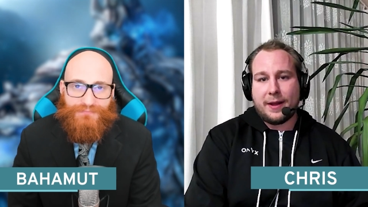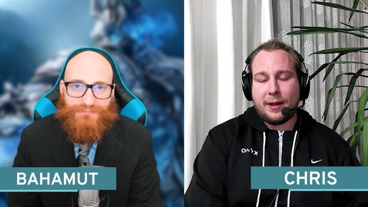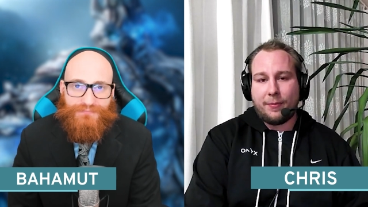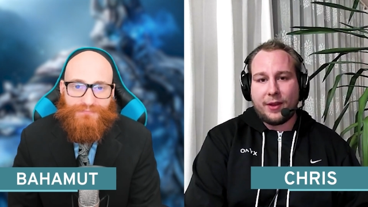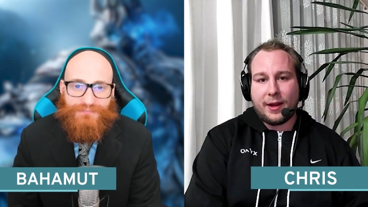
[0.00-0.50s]

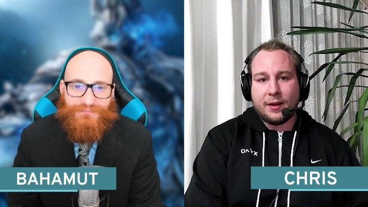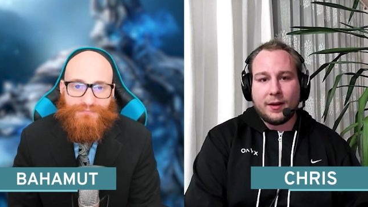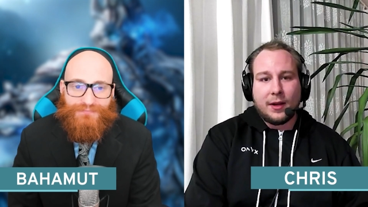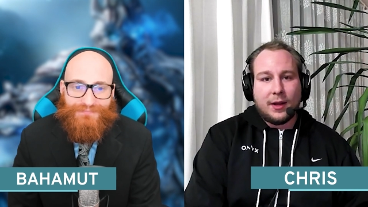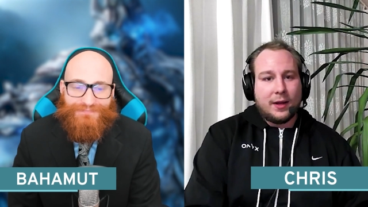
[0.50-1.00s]
Speaker 1: help there
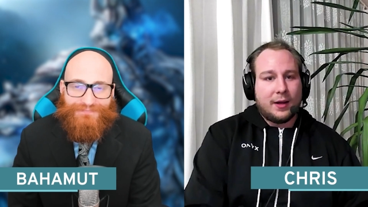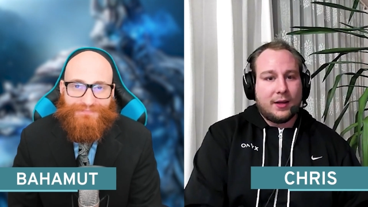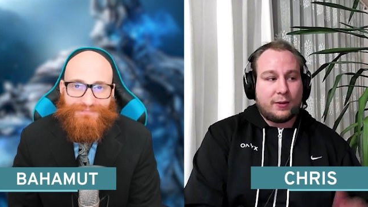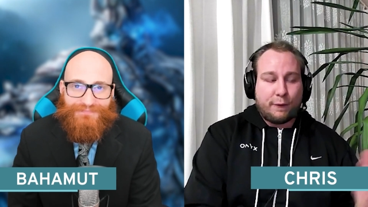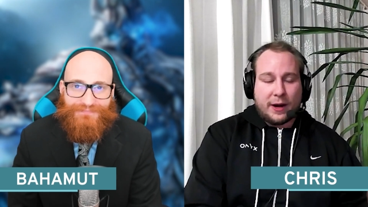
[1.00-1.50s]

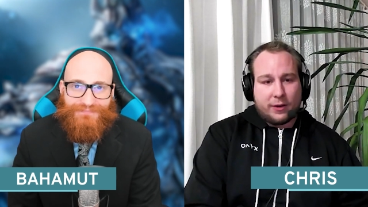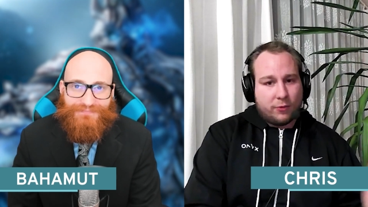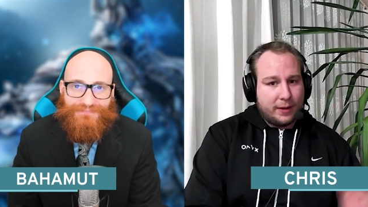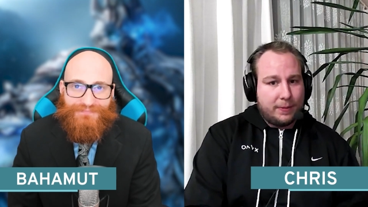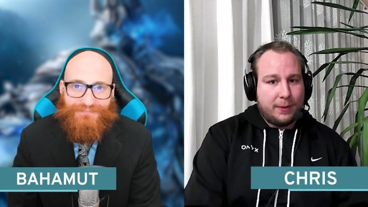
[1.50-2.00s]
uh, to find the
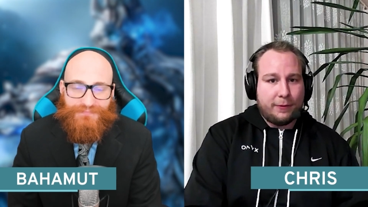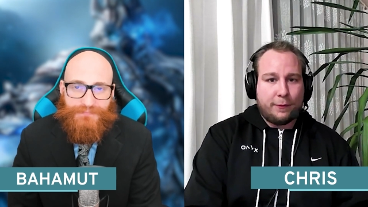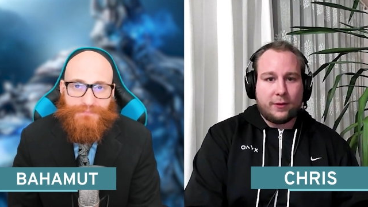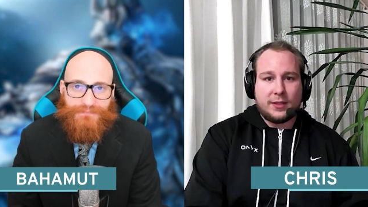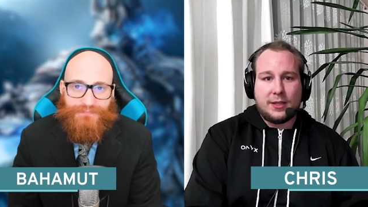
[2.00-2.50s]
right people
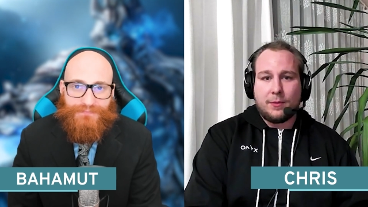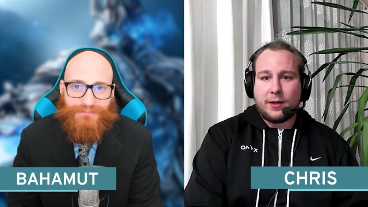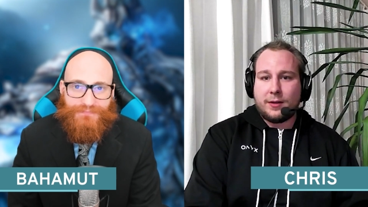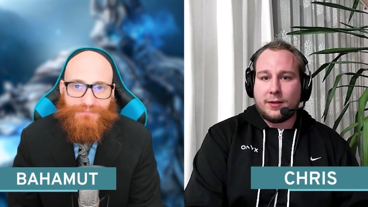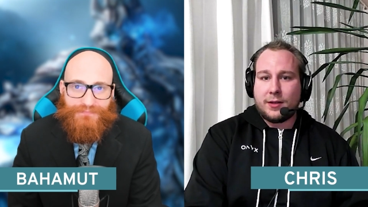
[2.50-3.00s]
for the team
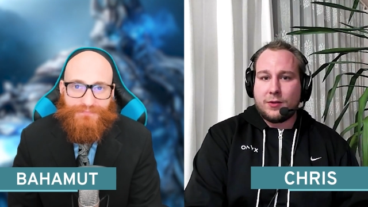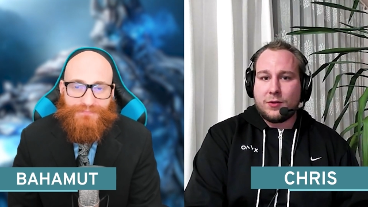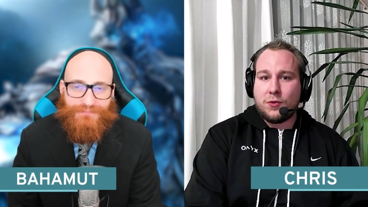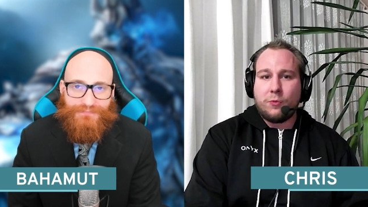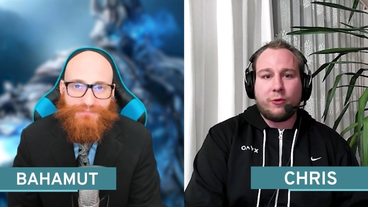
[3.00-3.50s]
and, and
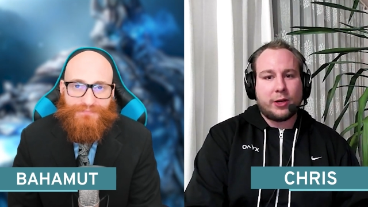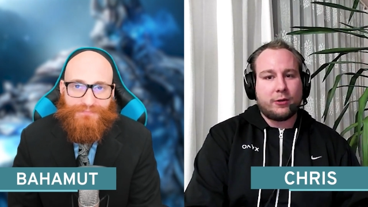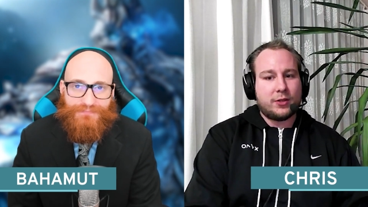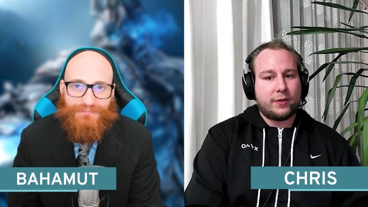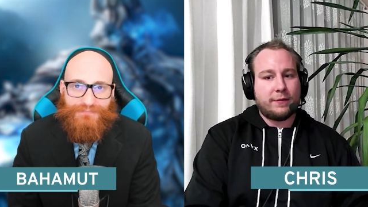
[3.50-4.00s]
whom we're
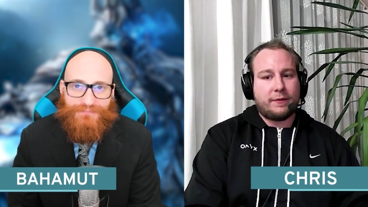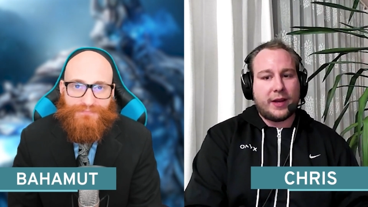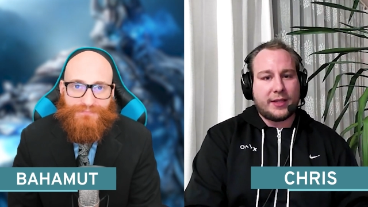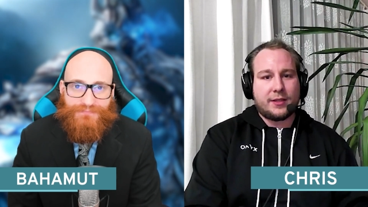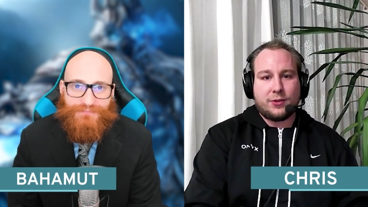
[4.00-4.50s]
going to
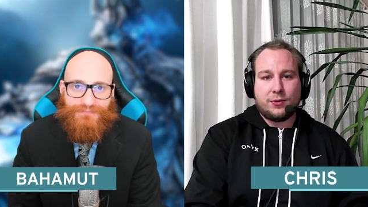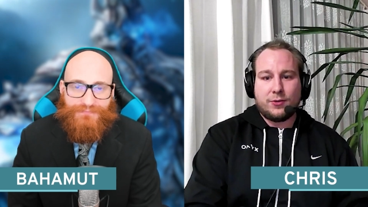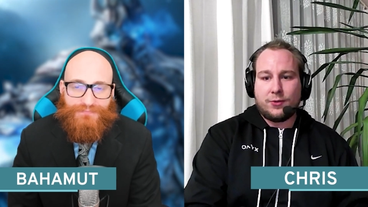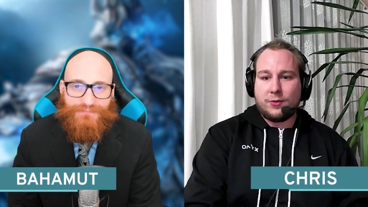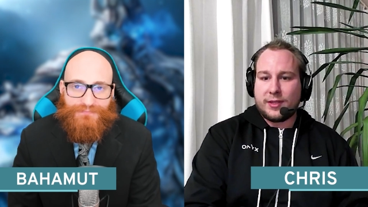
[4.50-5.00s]
invite
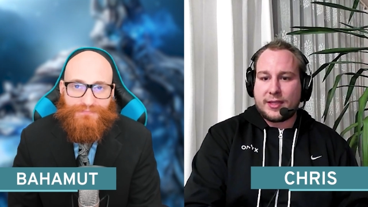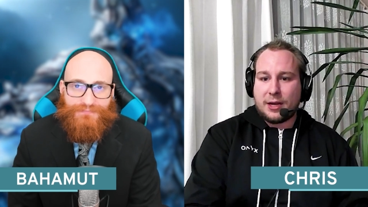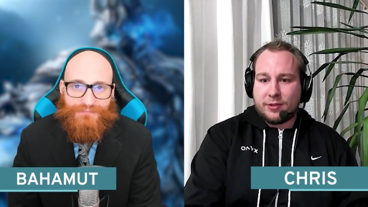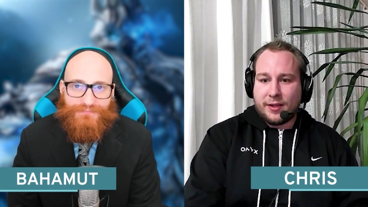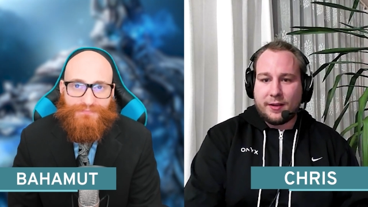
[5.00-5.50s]
to, to the
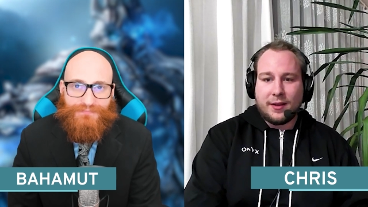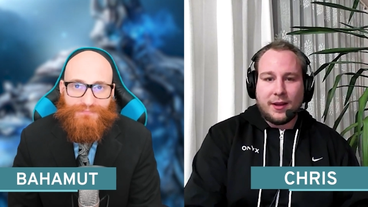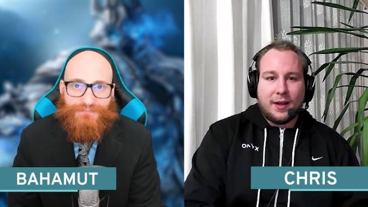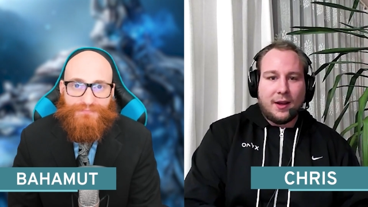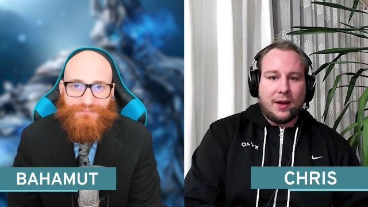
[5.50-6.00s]
scouting.
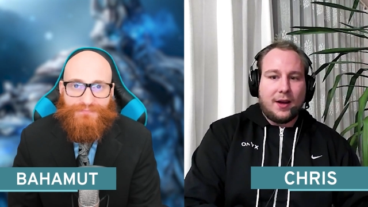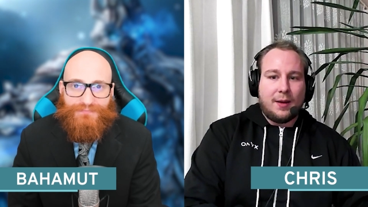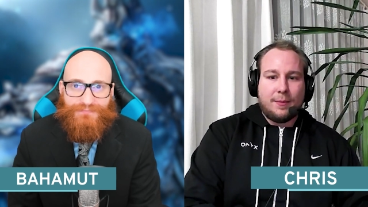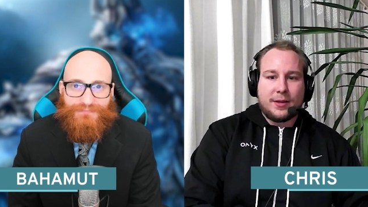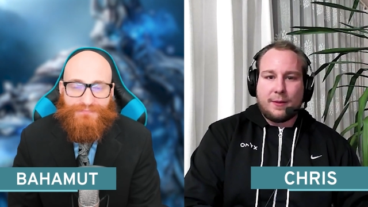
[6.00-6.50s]

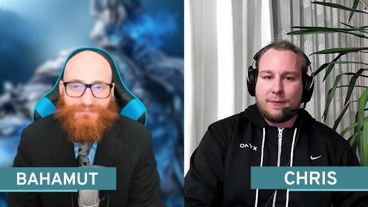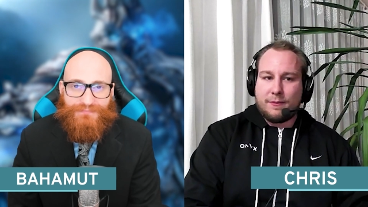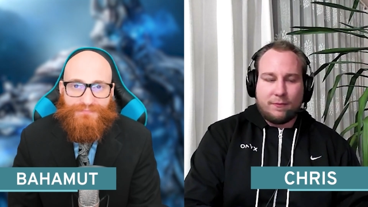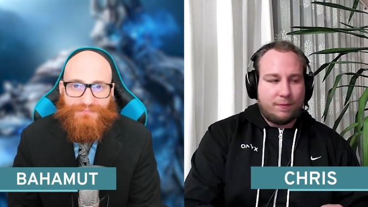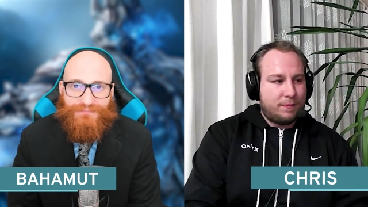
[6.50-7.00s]
Um, but
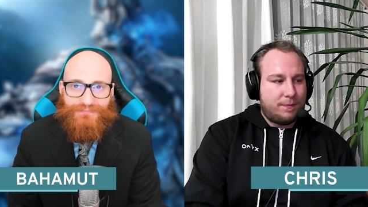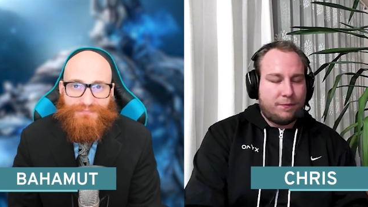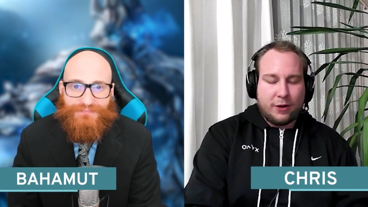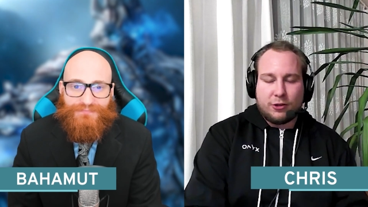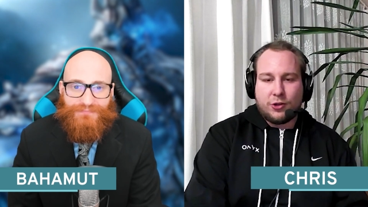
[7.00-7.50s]
I'm
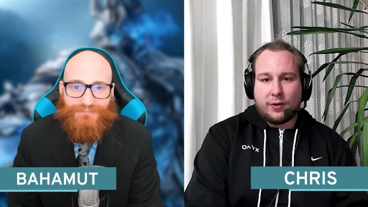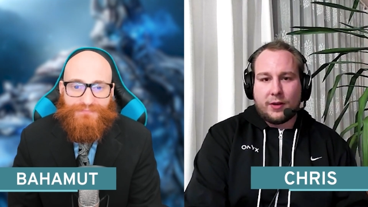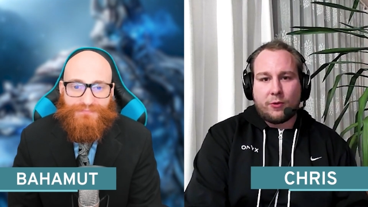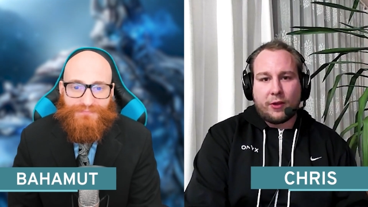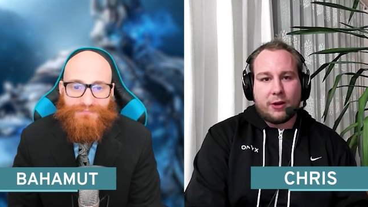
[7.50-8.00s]
very sure
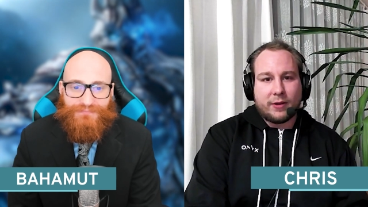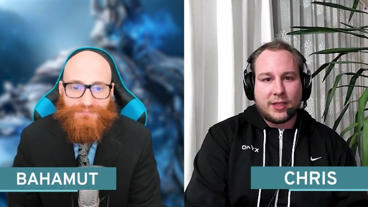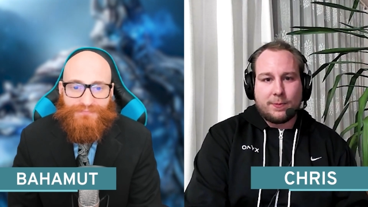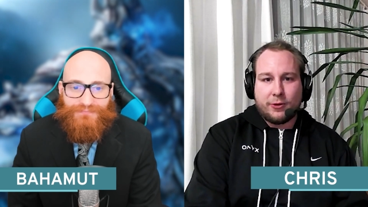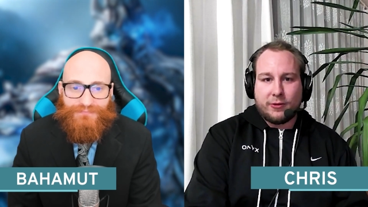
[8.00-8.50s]
that with our
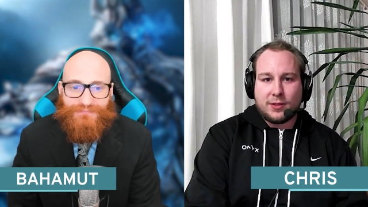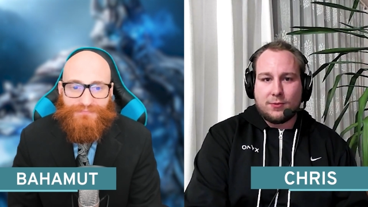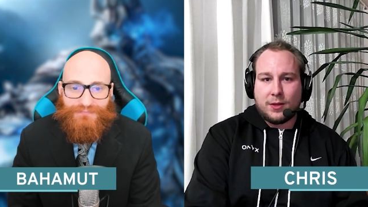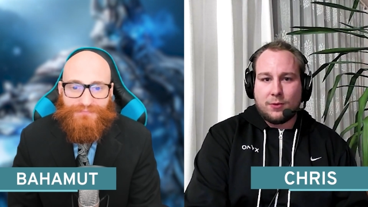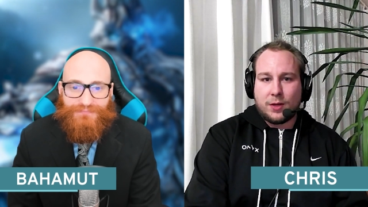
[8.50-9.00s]
experience,
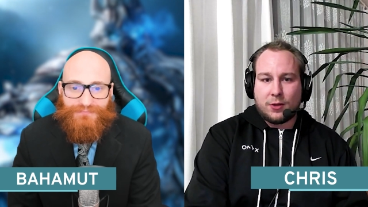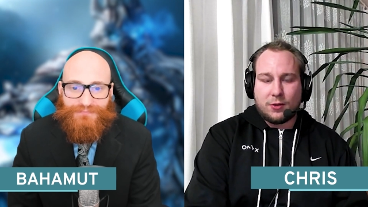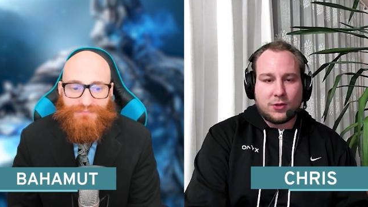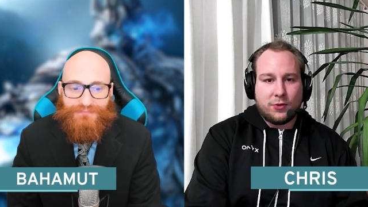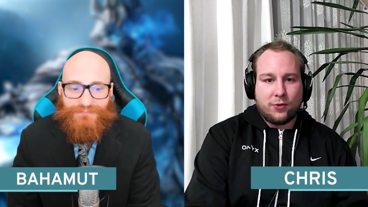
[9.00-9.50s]
we, we are
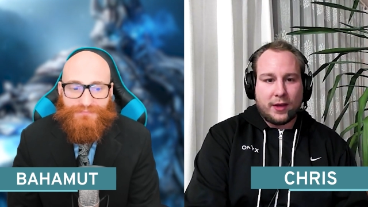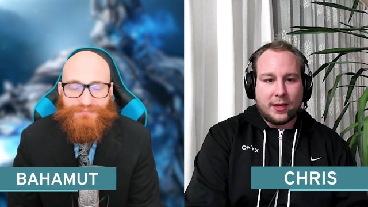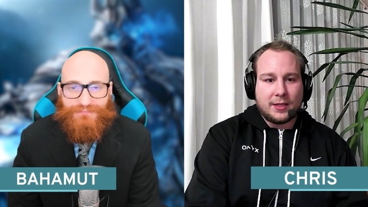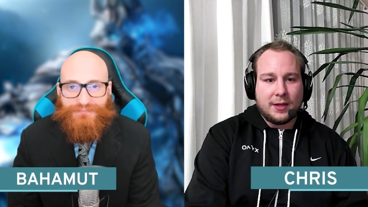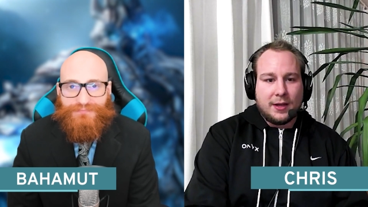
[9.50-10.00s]
good to do that.